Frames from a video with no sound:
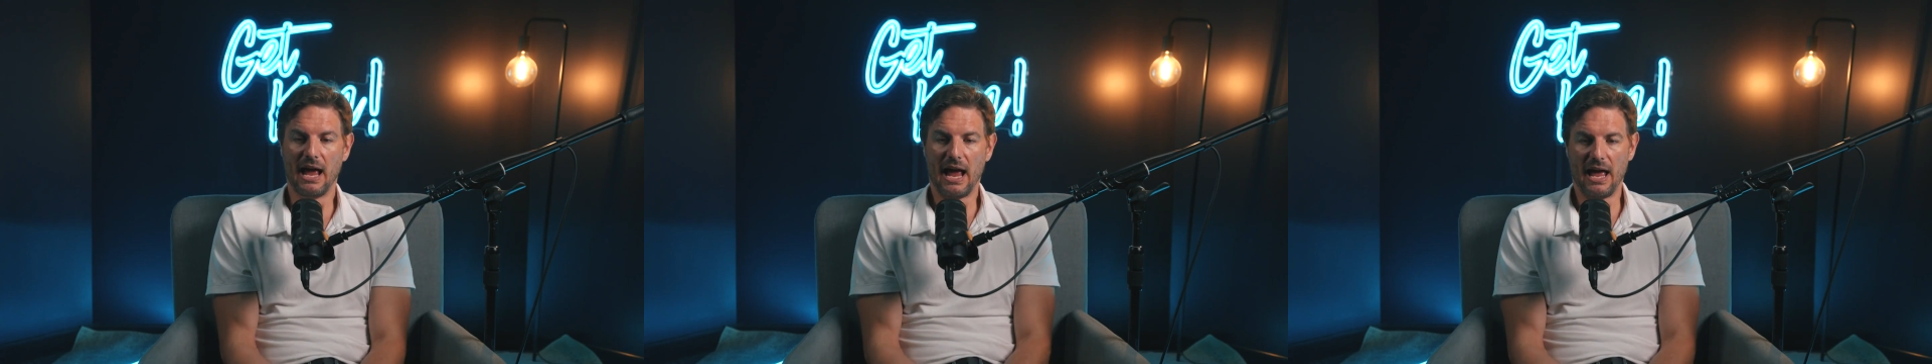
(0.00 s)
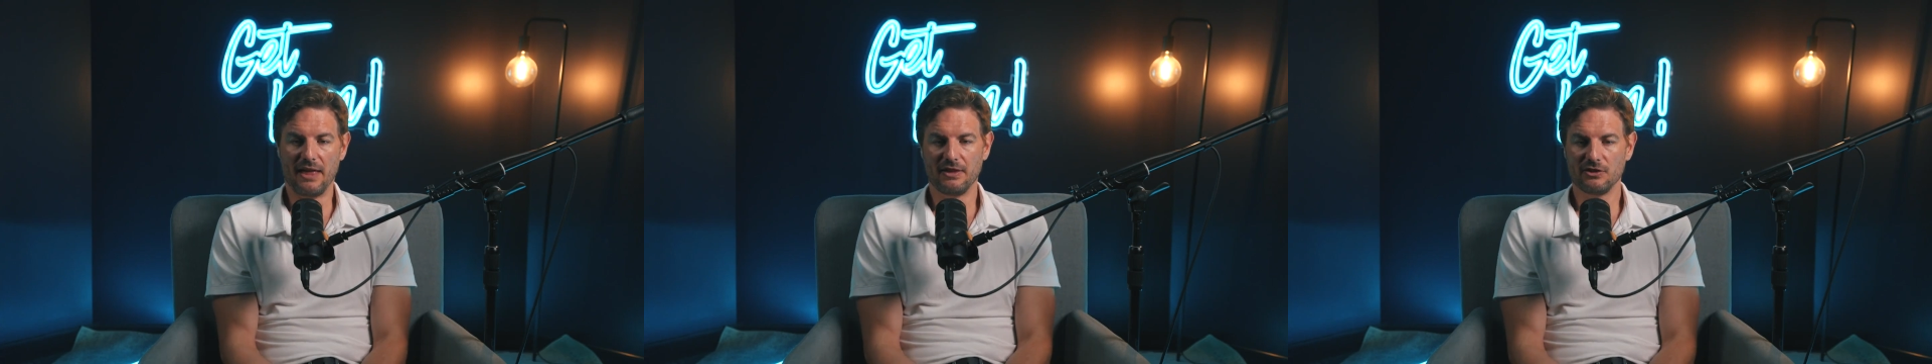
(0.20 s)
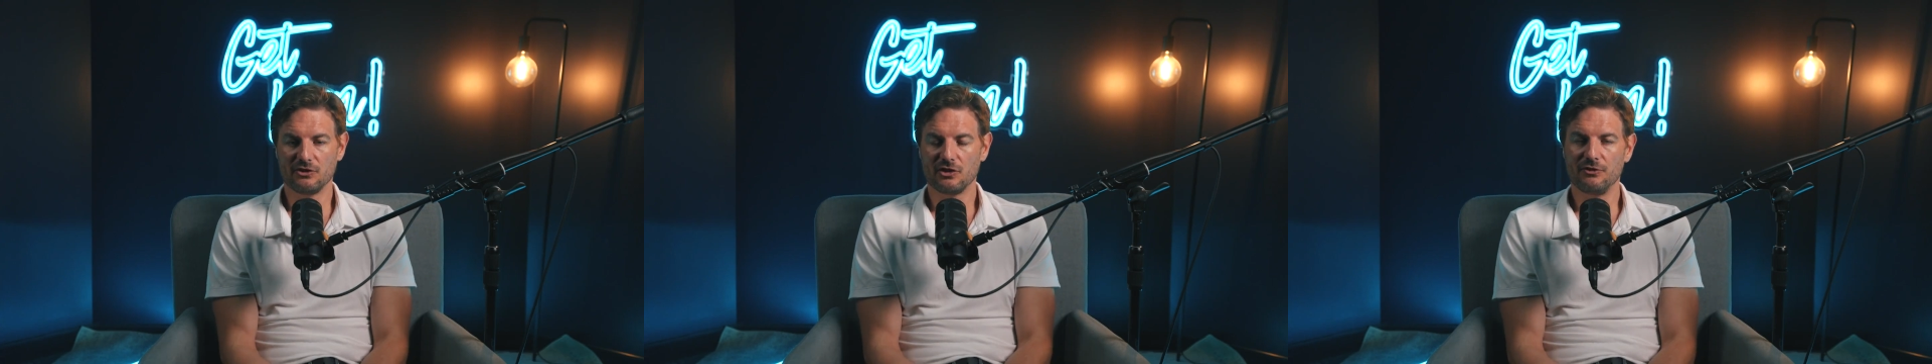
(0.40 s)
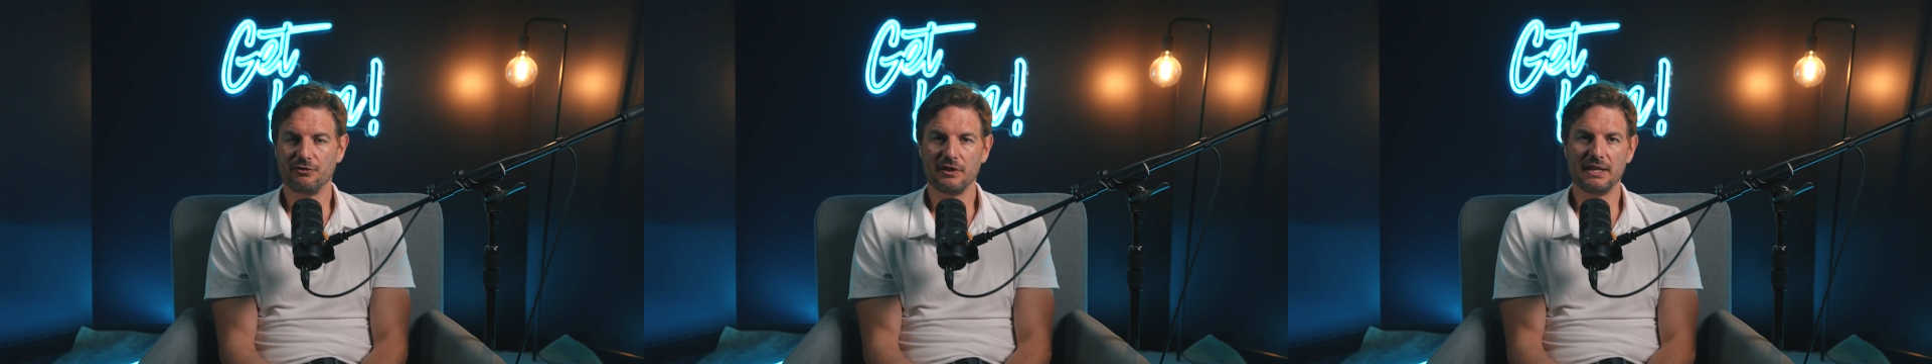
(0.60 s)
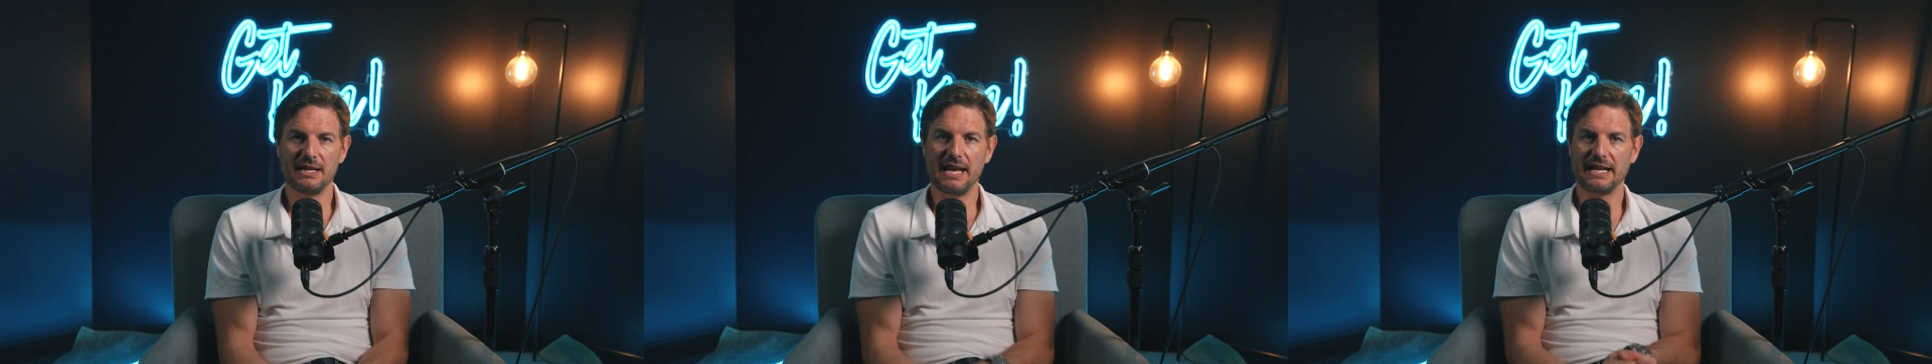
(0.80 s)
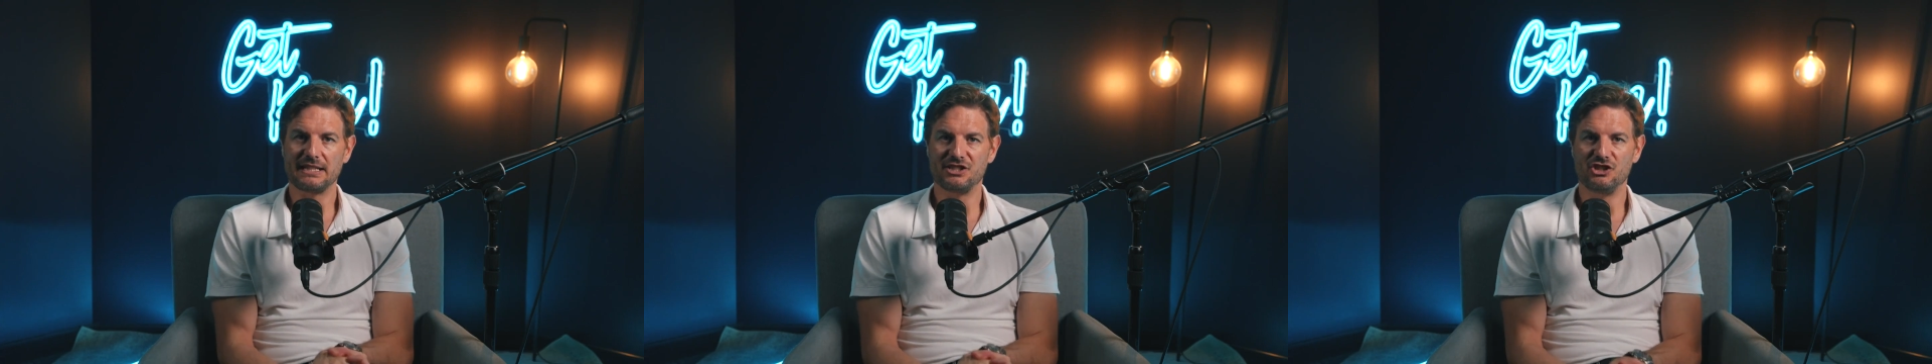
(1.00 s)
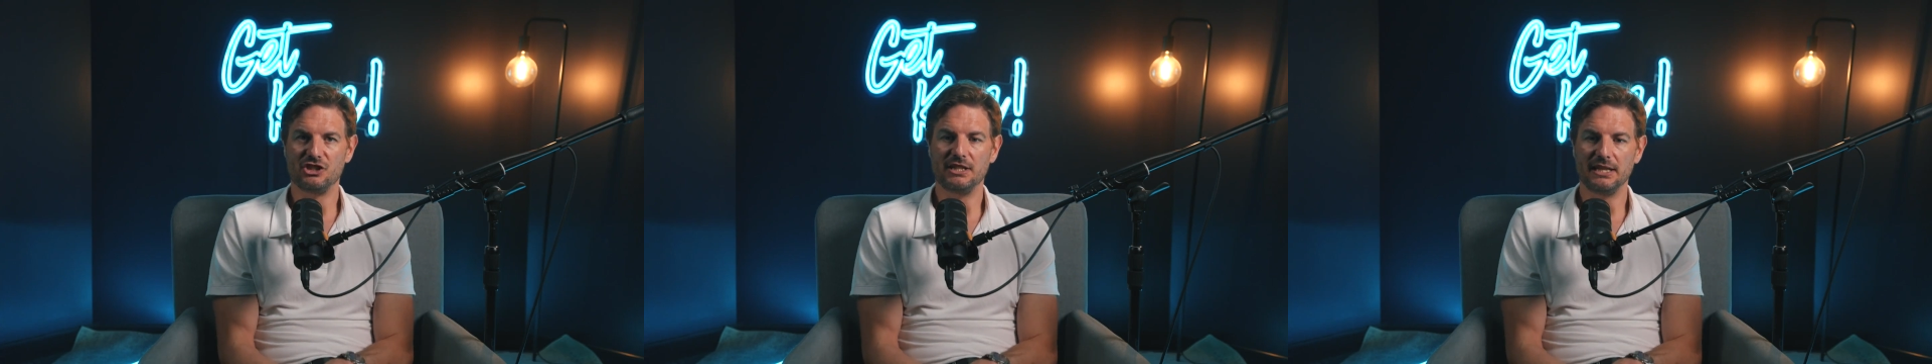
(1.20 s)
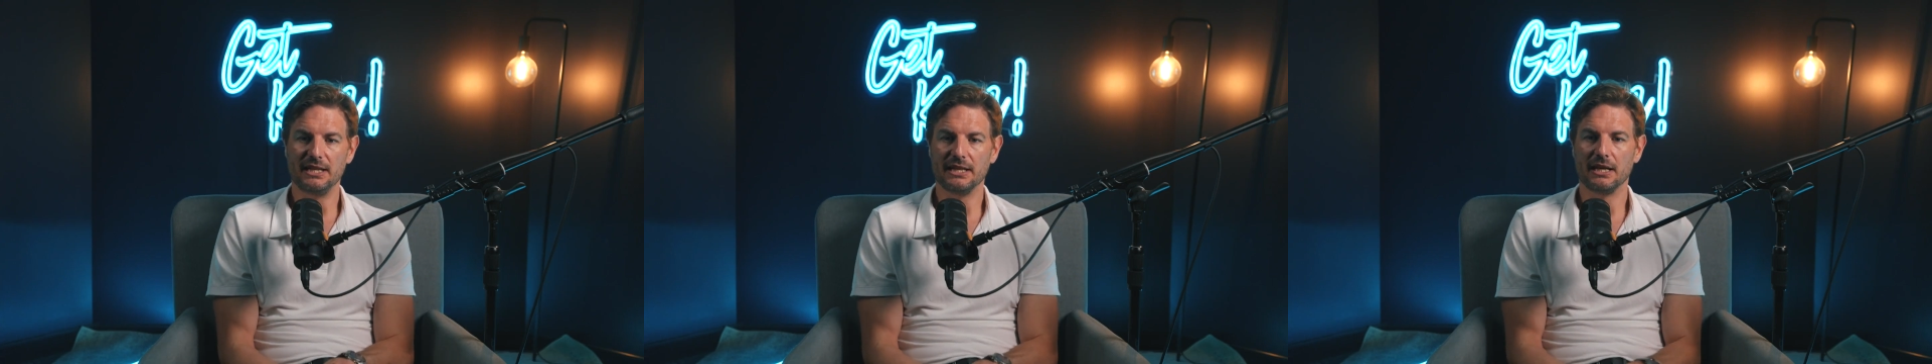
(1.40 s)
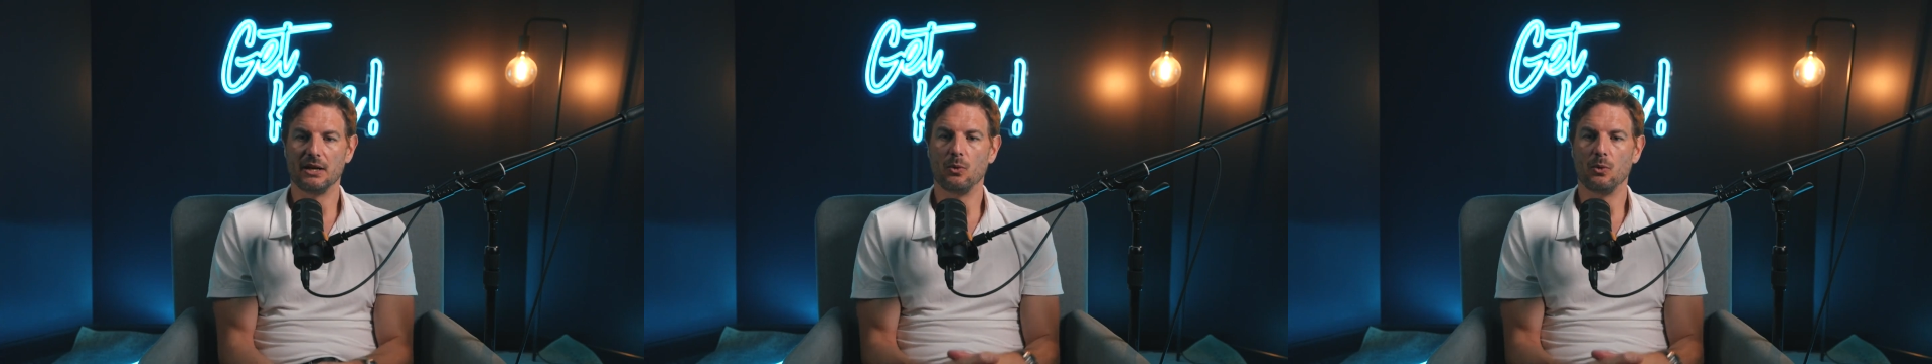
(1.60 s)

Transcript: And then so for the next year,